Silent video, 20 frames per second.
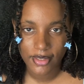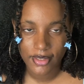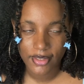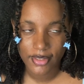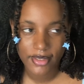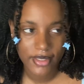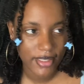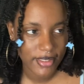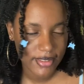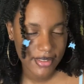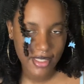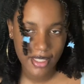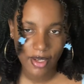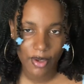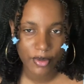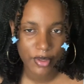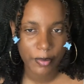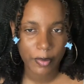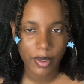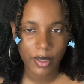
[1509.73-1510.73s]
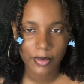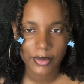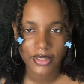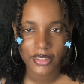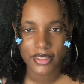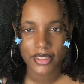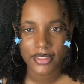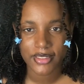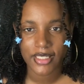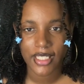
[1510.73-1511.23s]
that's their only purpose in
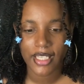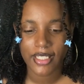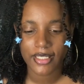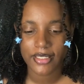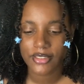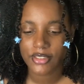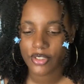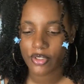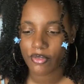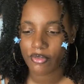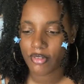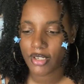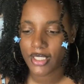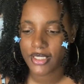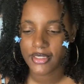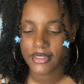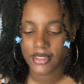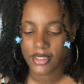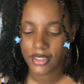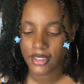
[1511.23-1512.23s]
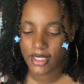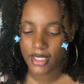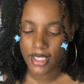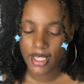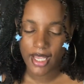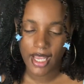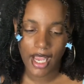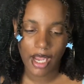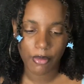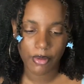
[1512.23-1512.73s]
this town. It's crazy.
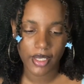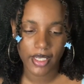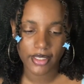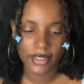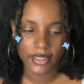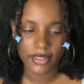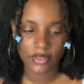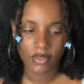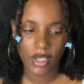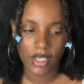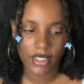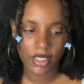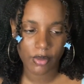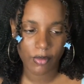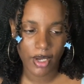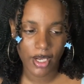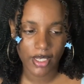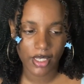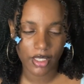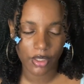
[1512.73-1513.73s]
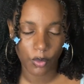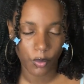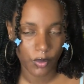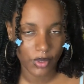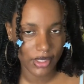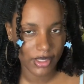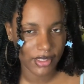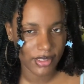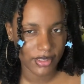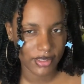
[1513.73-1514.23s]
I would hate that. So I get why
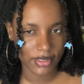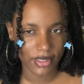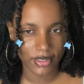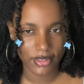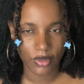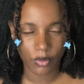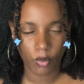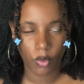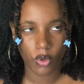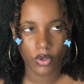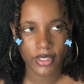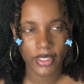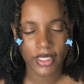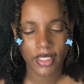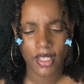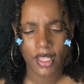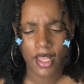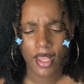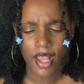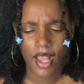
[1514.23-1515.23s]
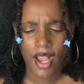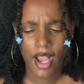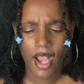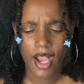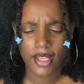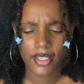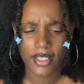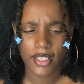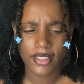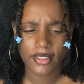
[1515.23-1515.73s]
Eloise doesn't want it. I
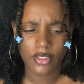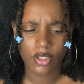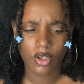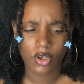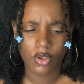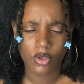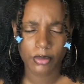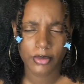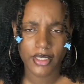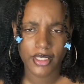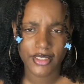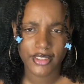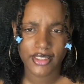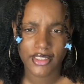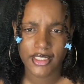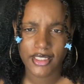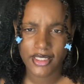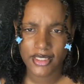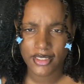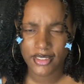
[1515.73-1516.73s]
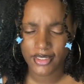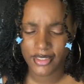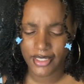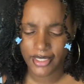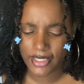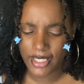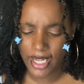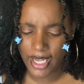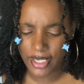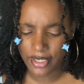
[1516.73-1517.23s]
like to hope that she
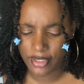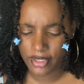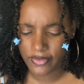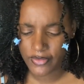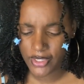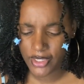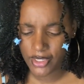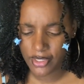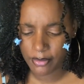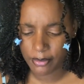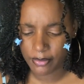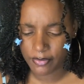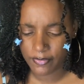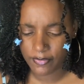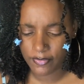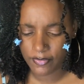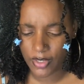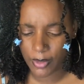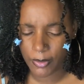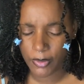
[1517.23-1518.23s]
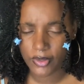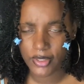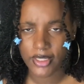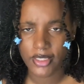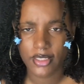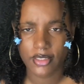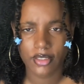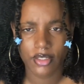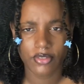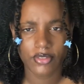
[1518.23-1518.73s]
get out of it. I'm only
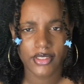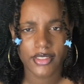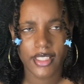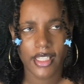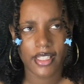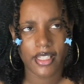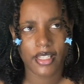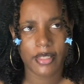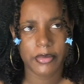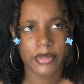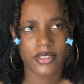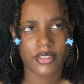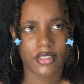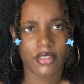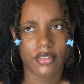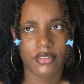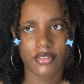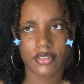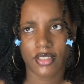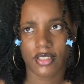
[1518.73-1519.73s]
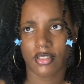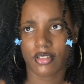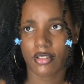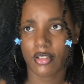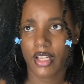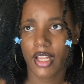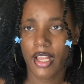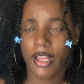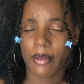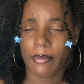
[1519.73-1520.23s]
in on second episode, so
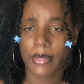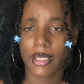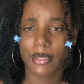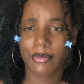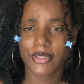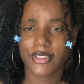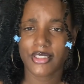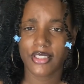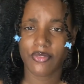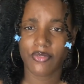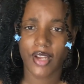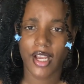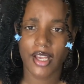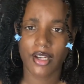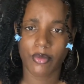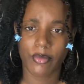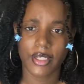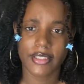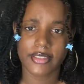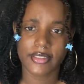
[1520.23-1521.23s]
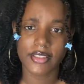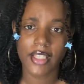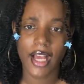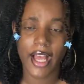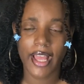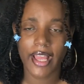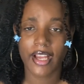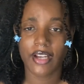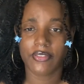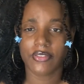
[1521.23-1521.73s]
maybe she found a way to not
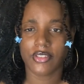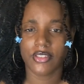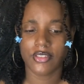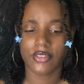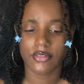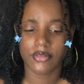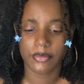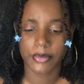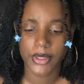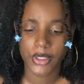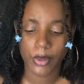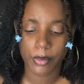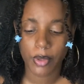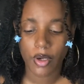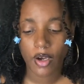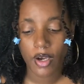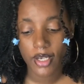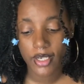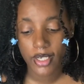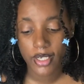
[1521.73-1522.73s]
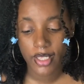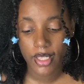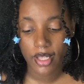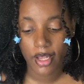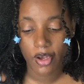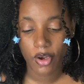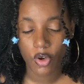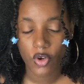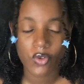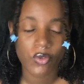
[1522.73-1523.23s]
have to be a part of that. I
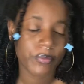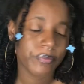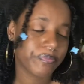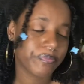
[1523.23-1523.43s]
hope.